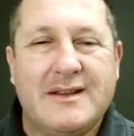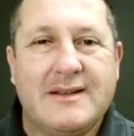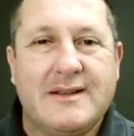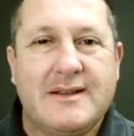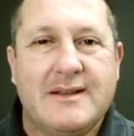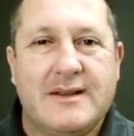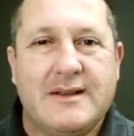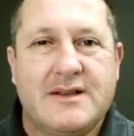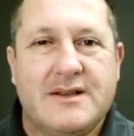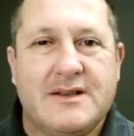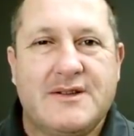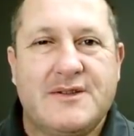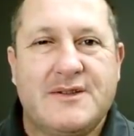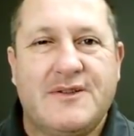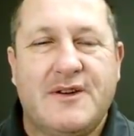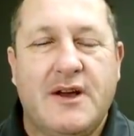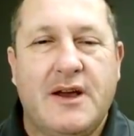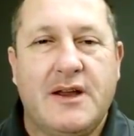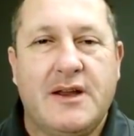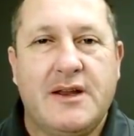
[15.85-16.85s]
this is
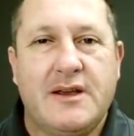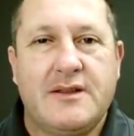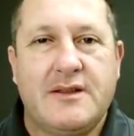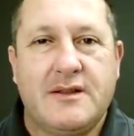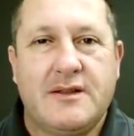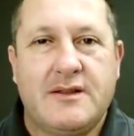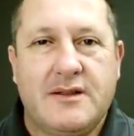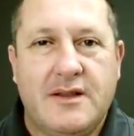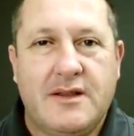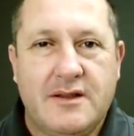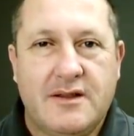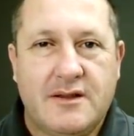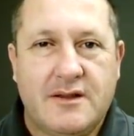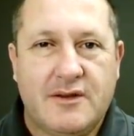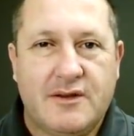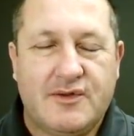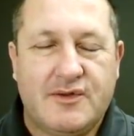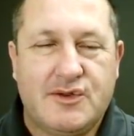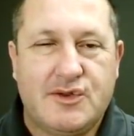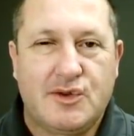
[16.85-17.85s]
Friday the 10th
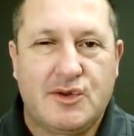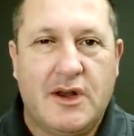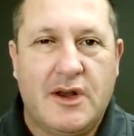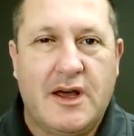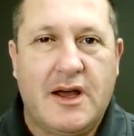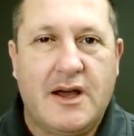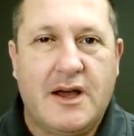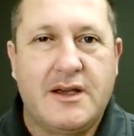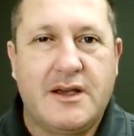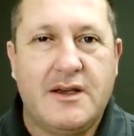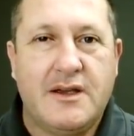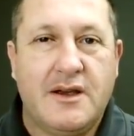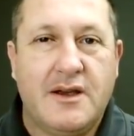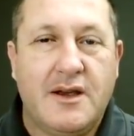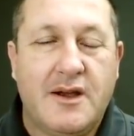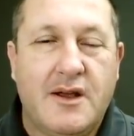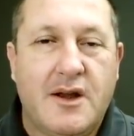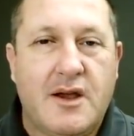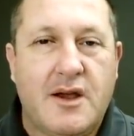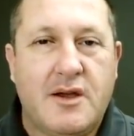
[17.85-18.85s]
of July
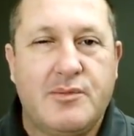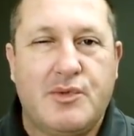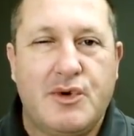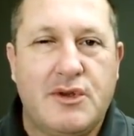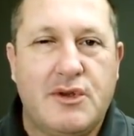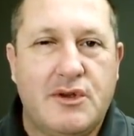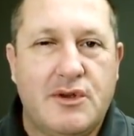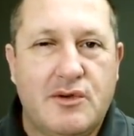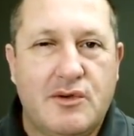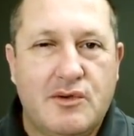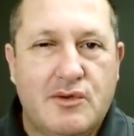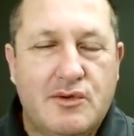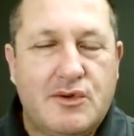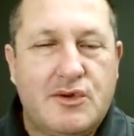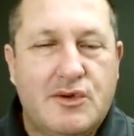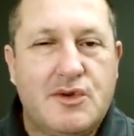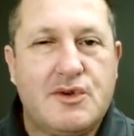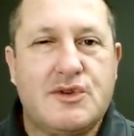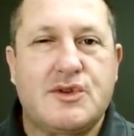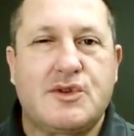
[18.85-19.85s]
and I bring you
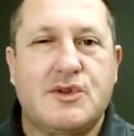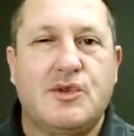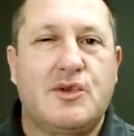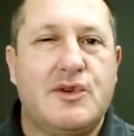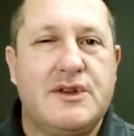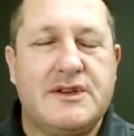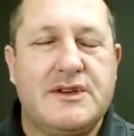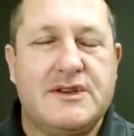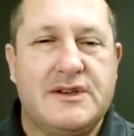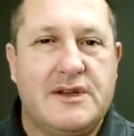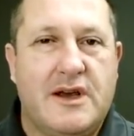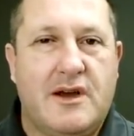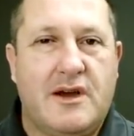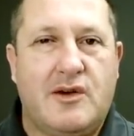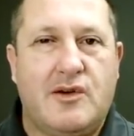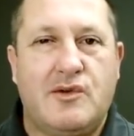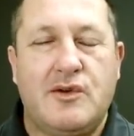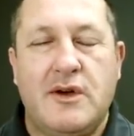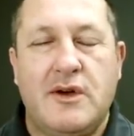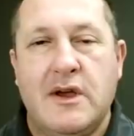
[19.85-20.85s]
two stories
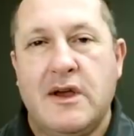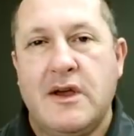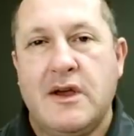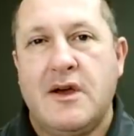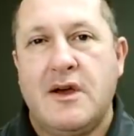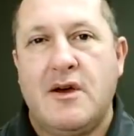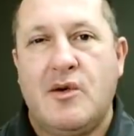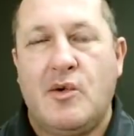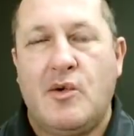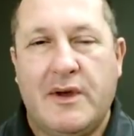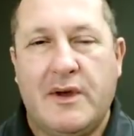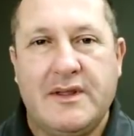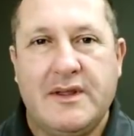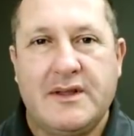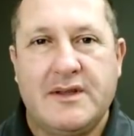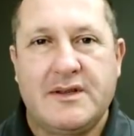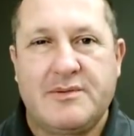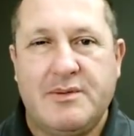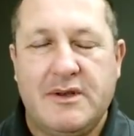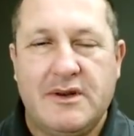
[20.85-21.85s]
now. One
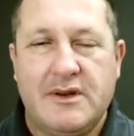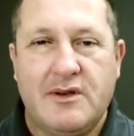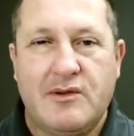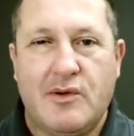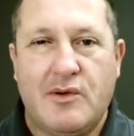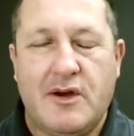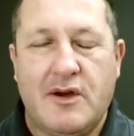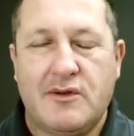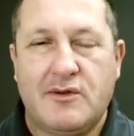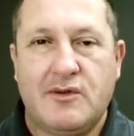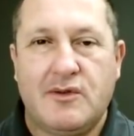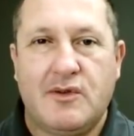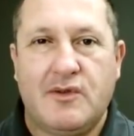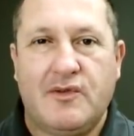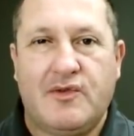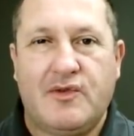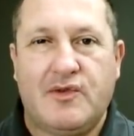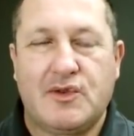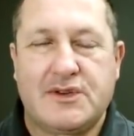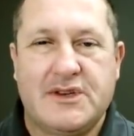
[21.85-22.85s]
that's been around
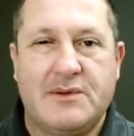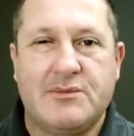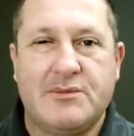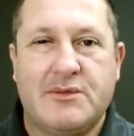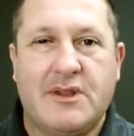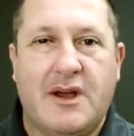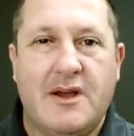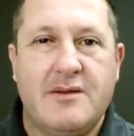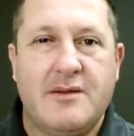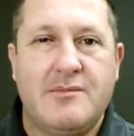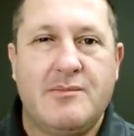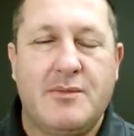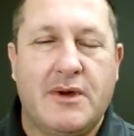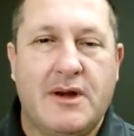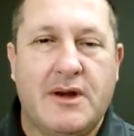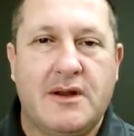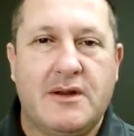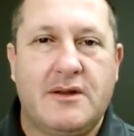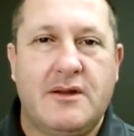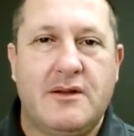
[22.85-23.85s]
for some time, but
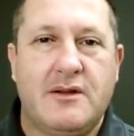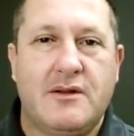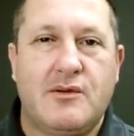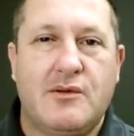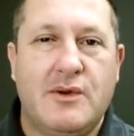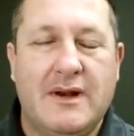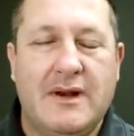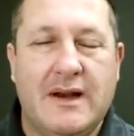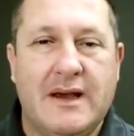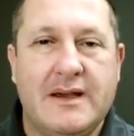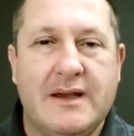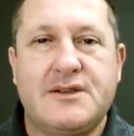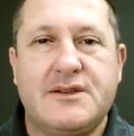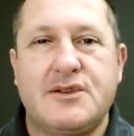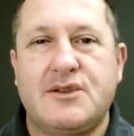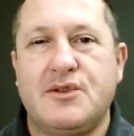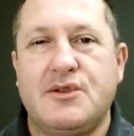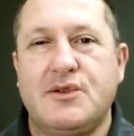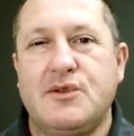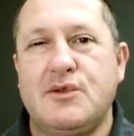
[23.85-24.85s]
it relates
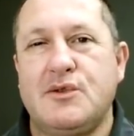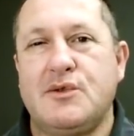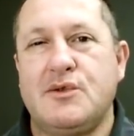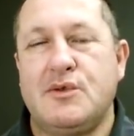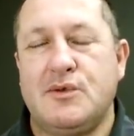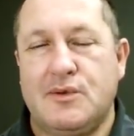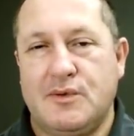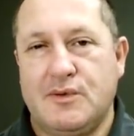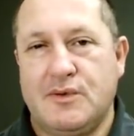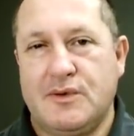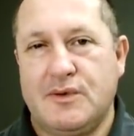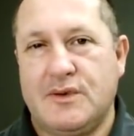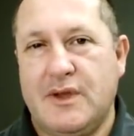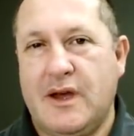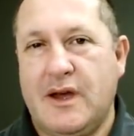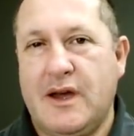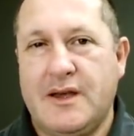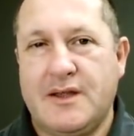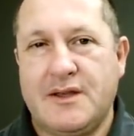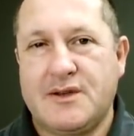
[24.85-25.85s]
to the
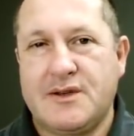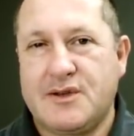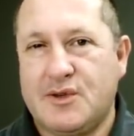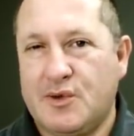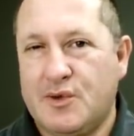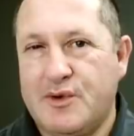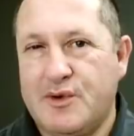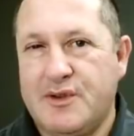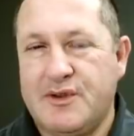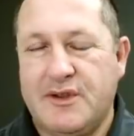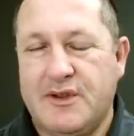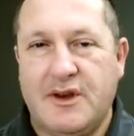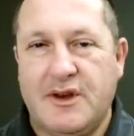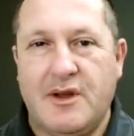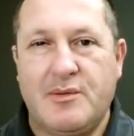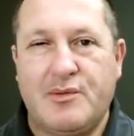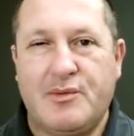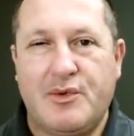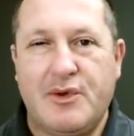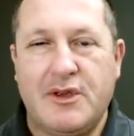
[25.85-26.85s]
other story that
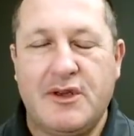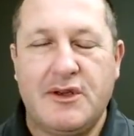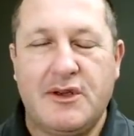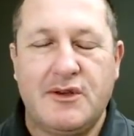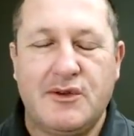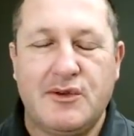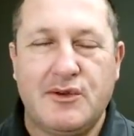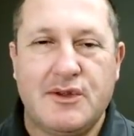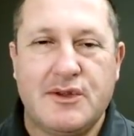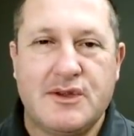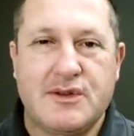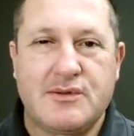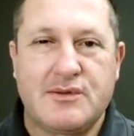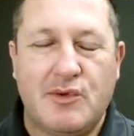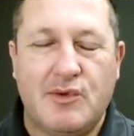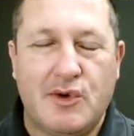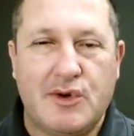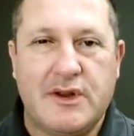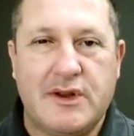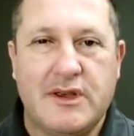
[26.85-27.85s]
I'm bringing you this
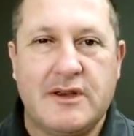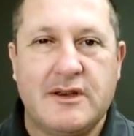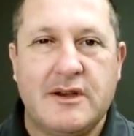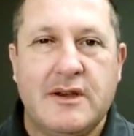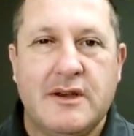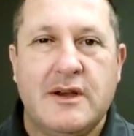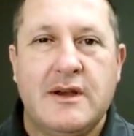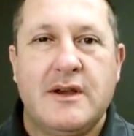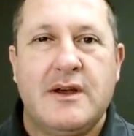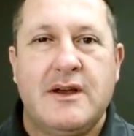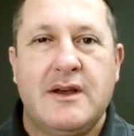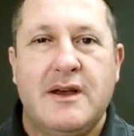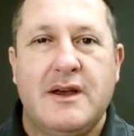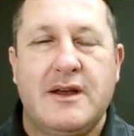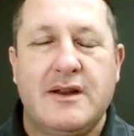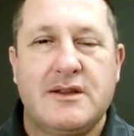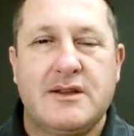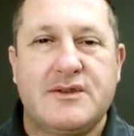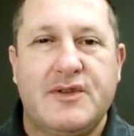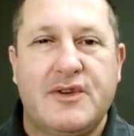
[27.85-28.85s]
morning. And
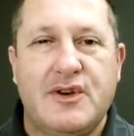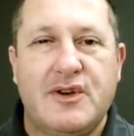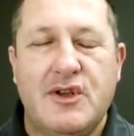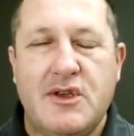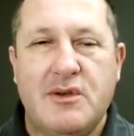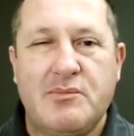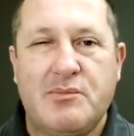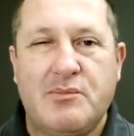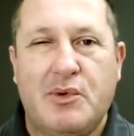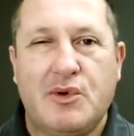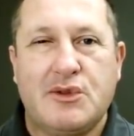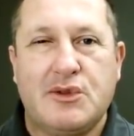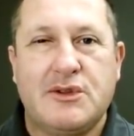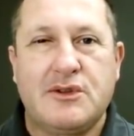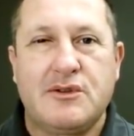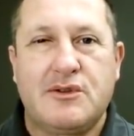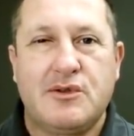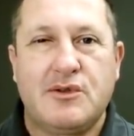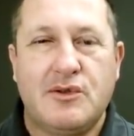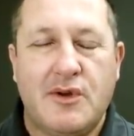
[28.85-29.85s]
it's very
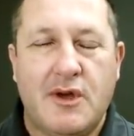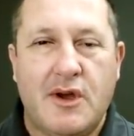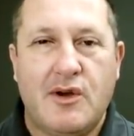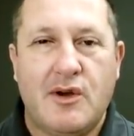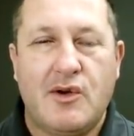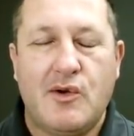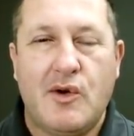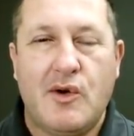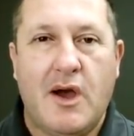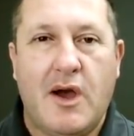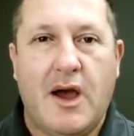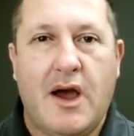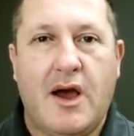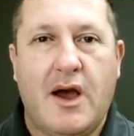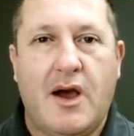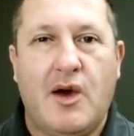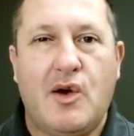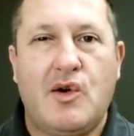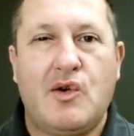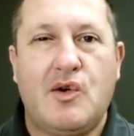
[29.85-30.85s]
important to know
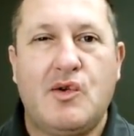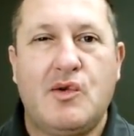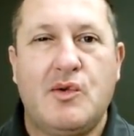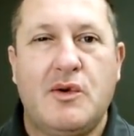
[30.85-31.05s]
how